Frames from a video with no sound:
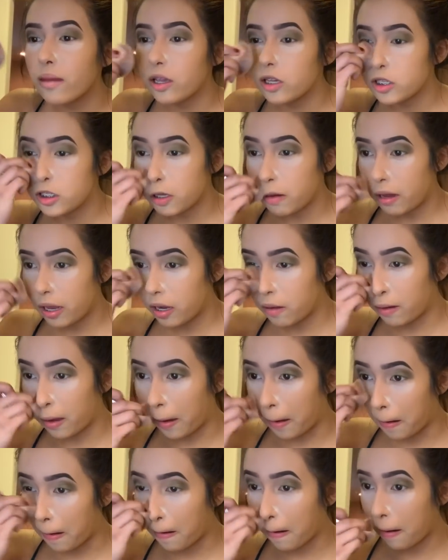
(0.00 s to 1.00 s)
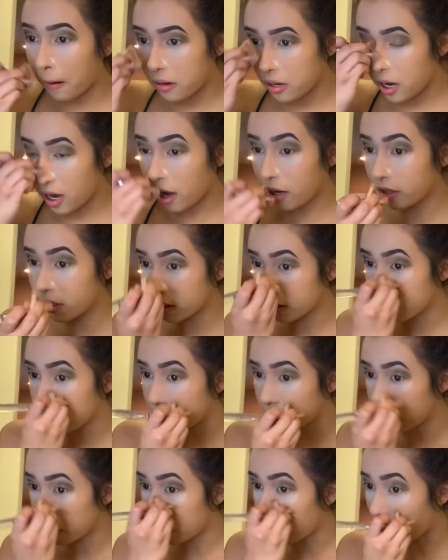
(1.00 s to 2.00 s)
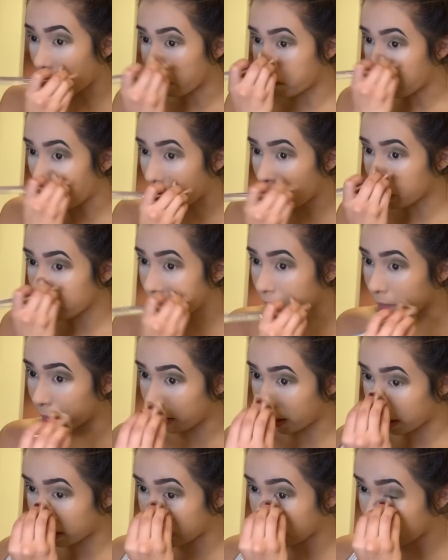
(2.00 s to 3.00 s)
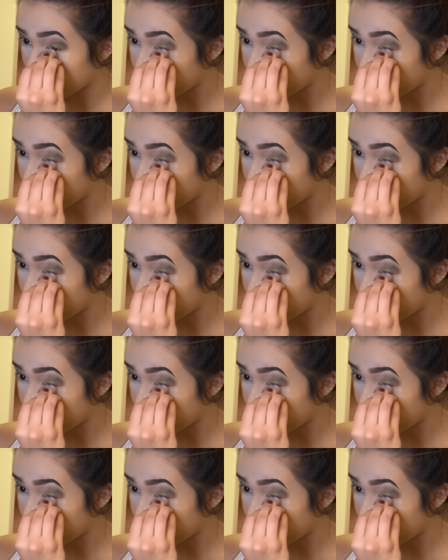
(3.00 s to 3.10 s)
So anyway, now you're just gonna take off all your bake.